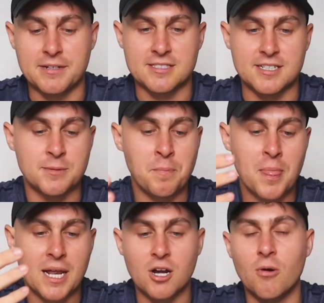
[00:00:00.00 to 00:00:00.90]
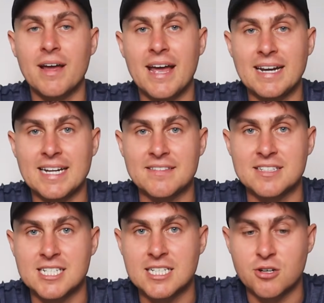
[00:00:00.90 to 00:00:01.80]
It says, go ahead and get
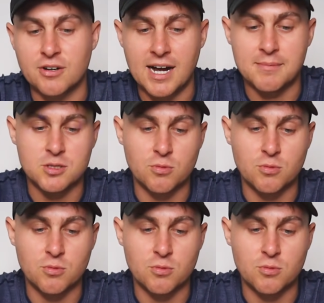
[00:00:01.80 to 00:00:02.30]
the TikTok app.